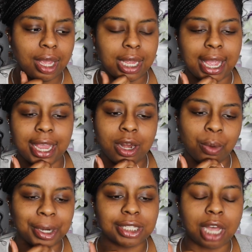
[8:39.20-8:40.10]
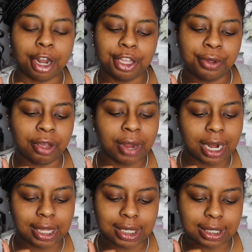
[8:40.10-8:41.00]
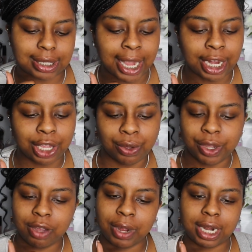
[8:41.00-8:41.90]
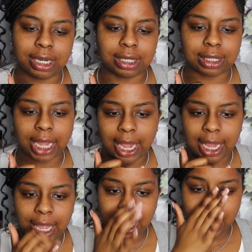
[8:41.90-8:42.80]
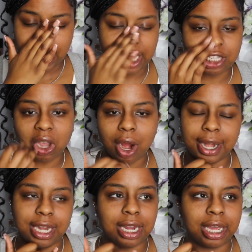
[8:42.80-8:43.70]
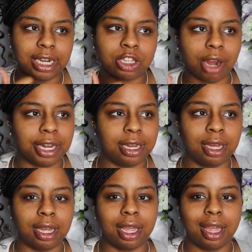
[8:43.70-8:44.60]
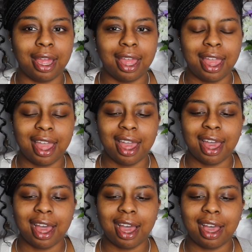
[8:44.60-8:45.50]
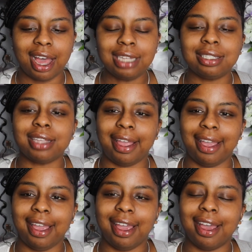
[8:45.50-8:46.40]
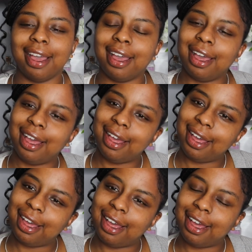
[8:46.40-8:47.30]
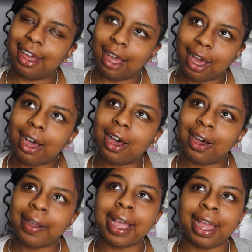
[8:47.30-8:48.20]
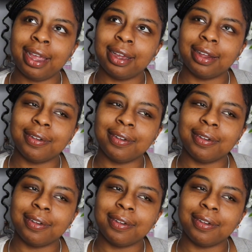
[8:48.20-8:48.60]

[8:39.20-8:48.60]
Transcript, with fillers: yeah, he don't want to talk to you. He don't got nothing to say to you. He don't got nothing to say. It's already done. It's already done. I said, oh, okay.